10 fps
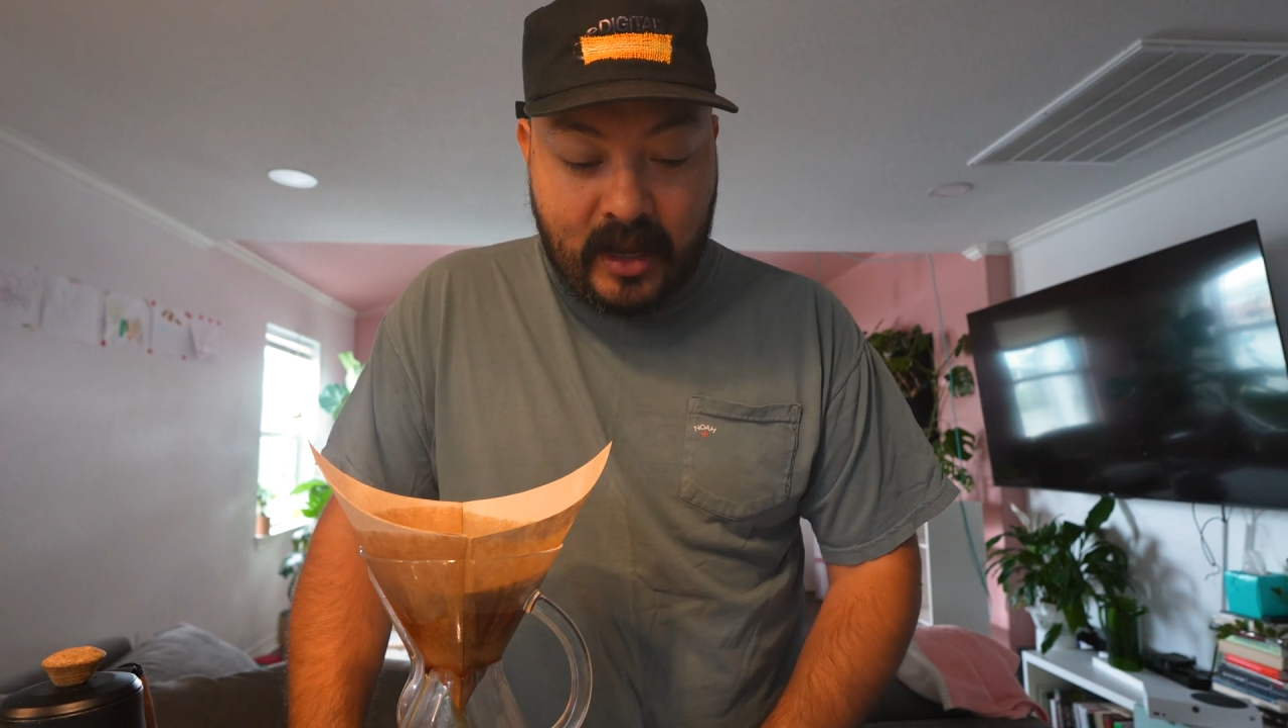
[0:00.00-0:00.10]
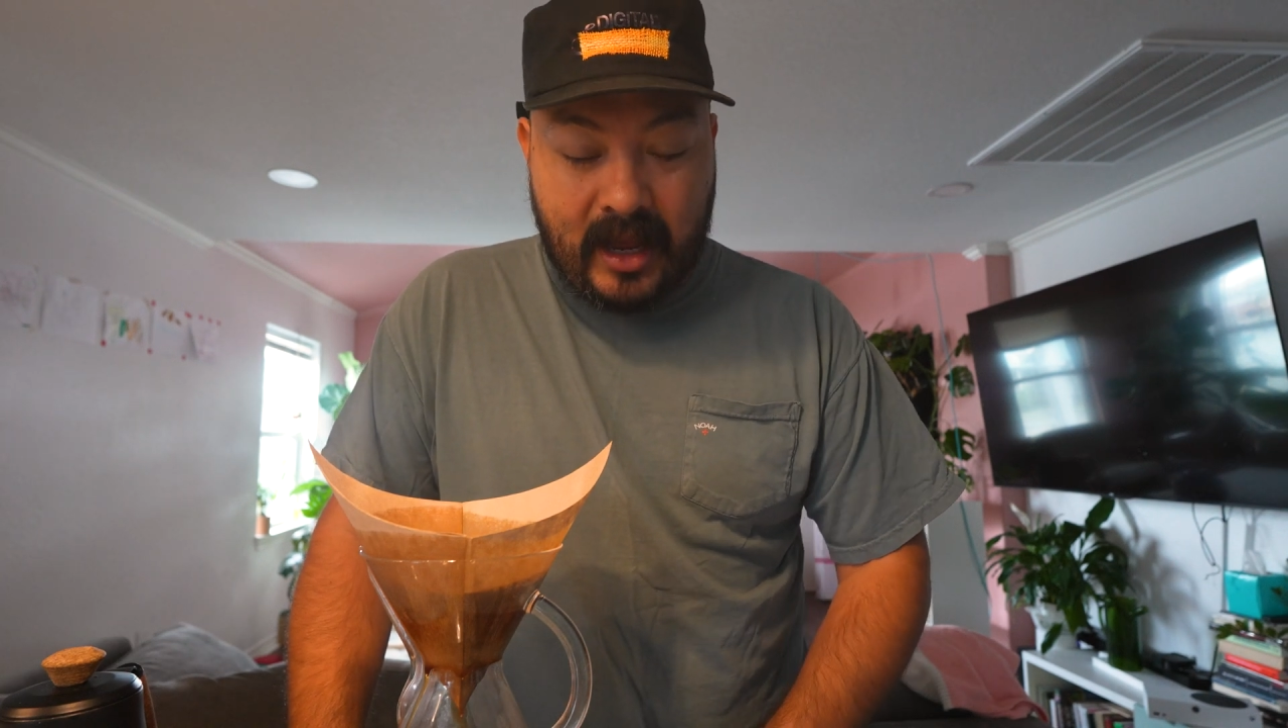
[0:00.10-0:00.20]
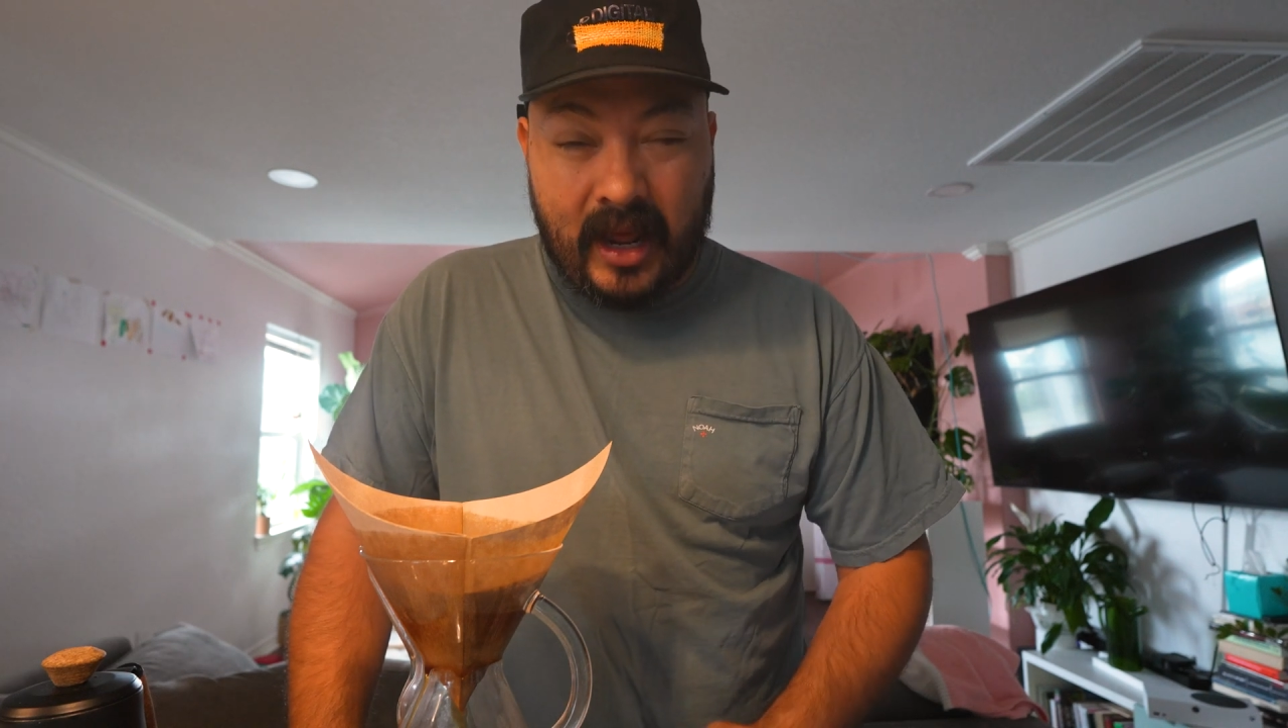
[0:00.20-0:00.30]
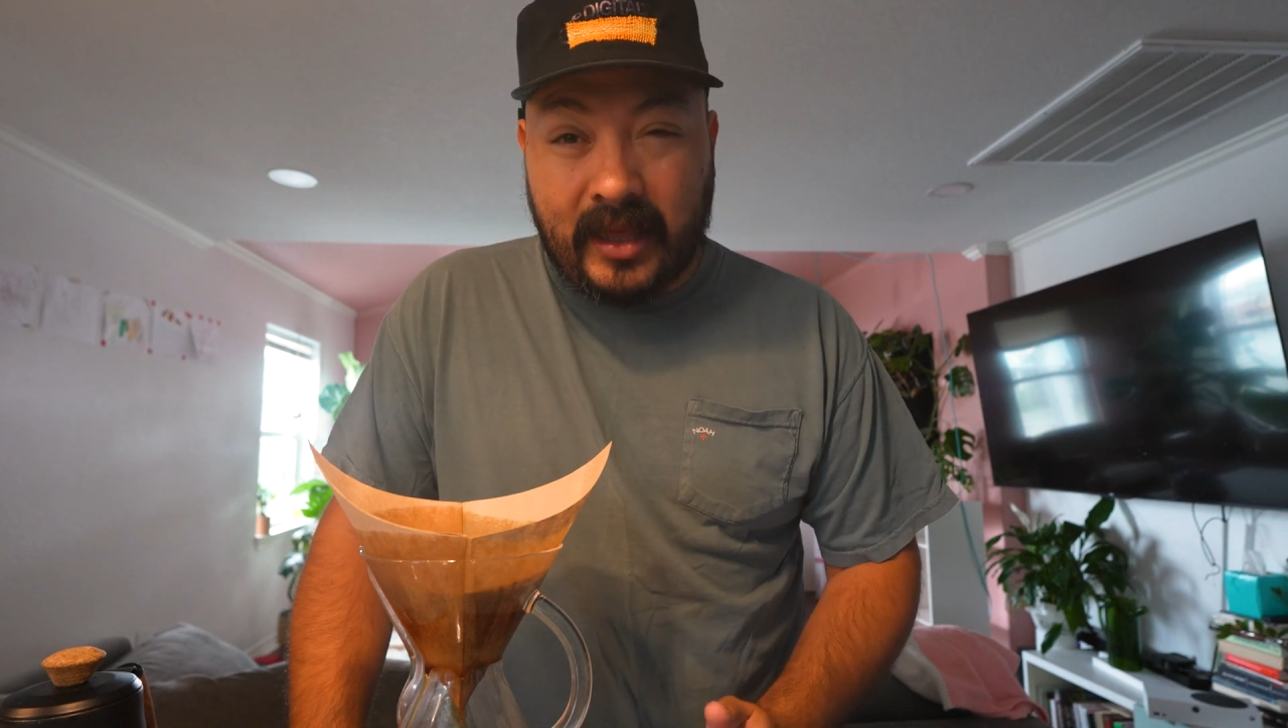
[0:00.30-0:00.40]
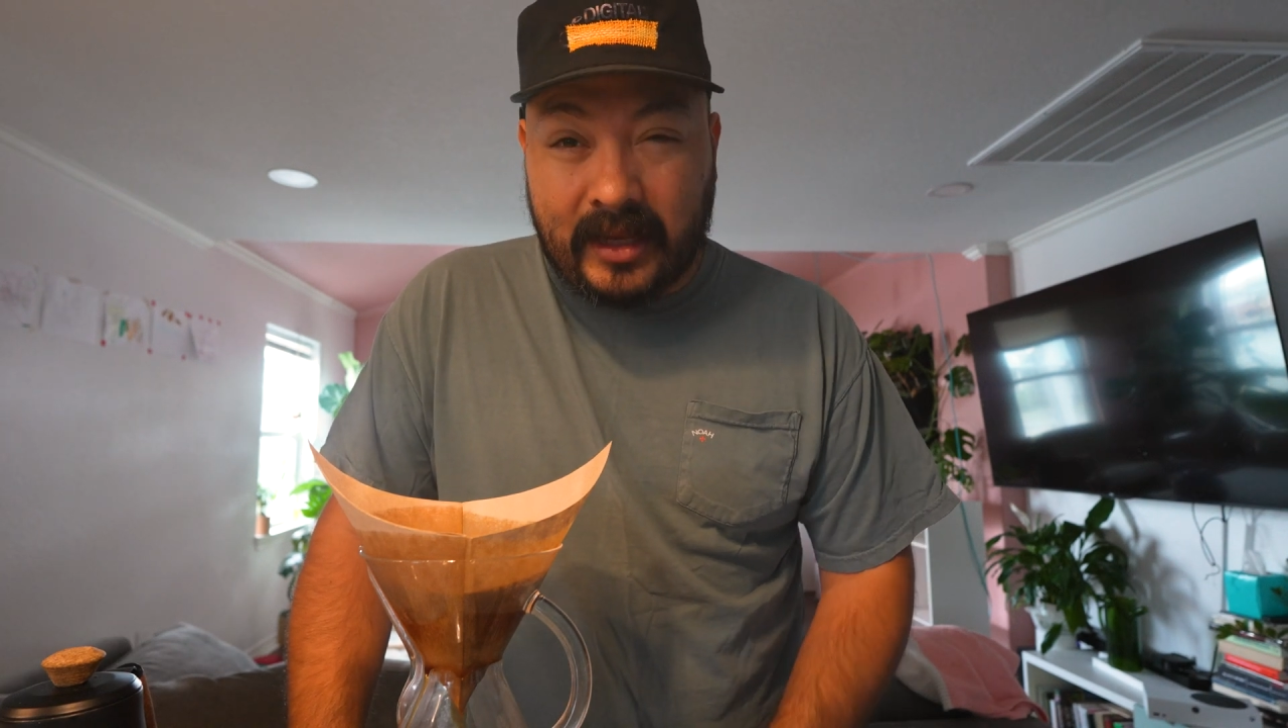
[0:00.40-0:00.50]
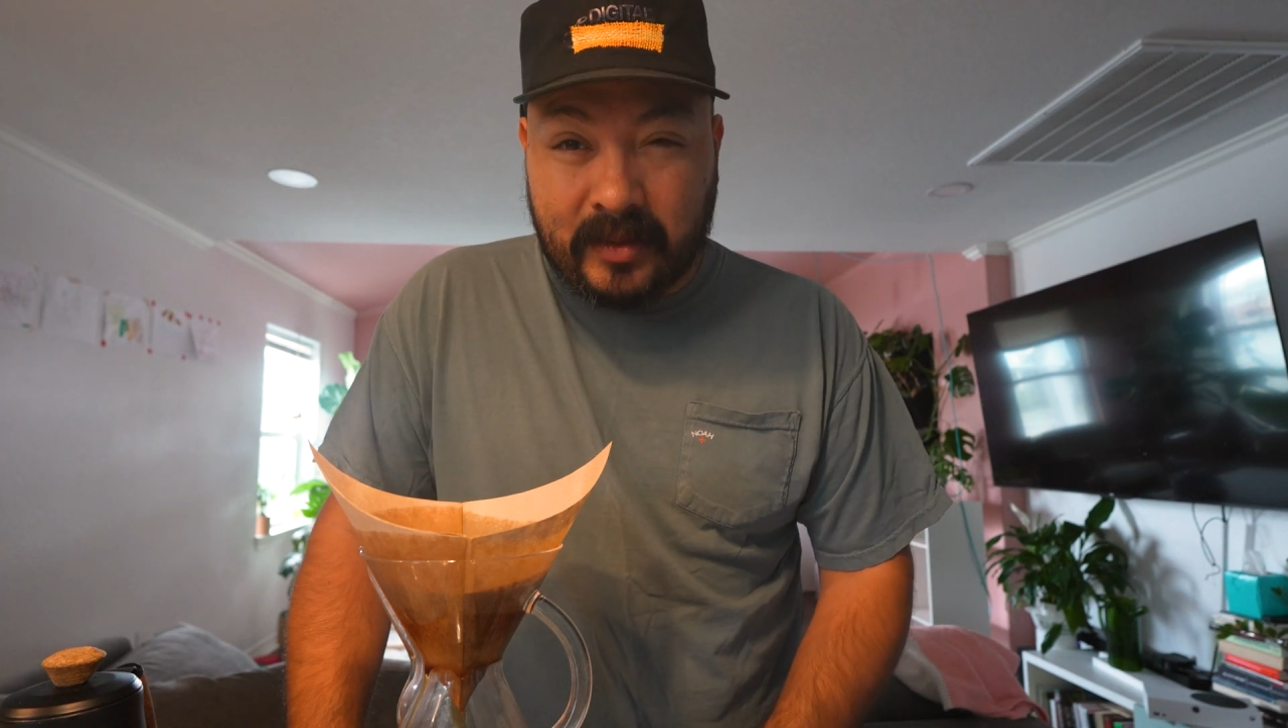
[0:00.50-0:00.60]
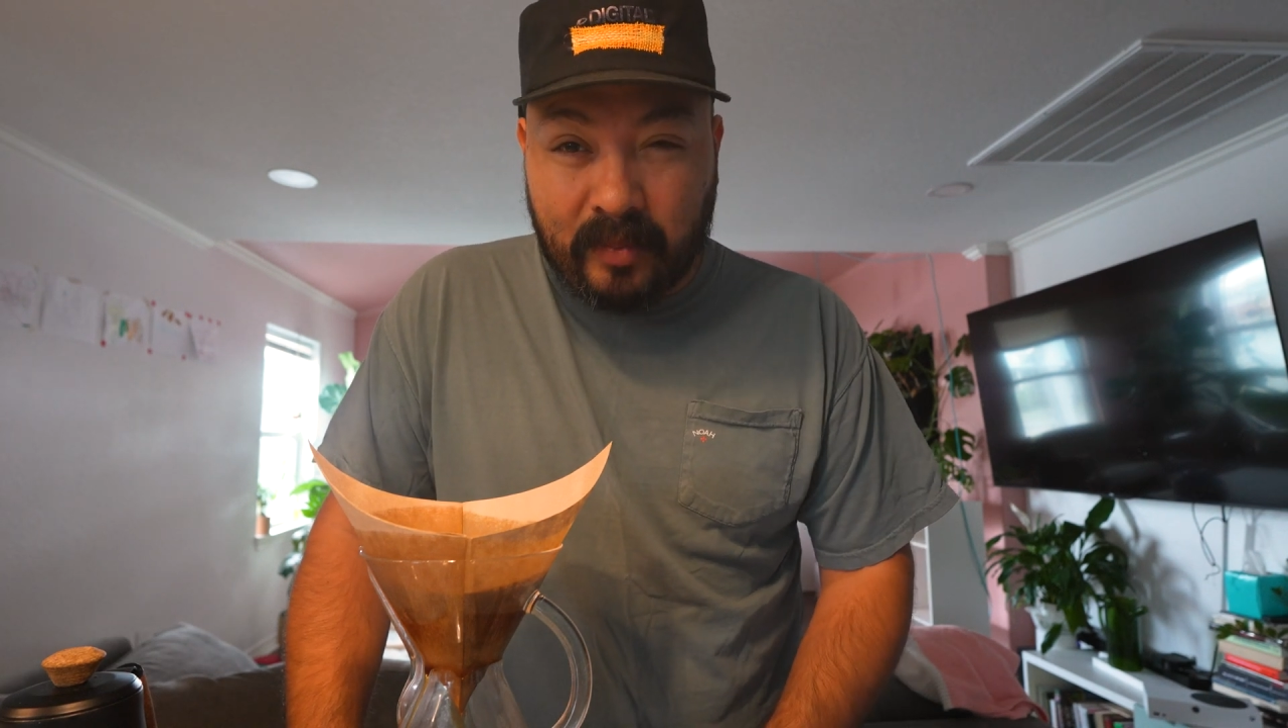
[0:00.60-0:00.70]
and I think he's a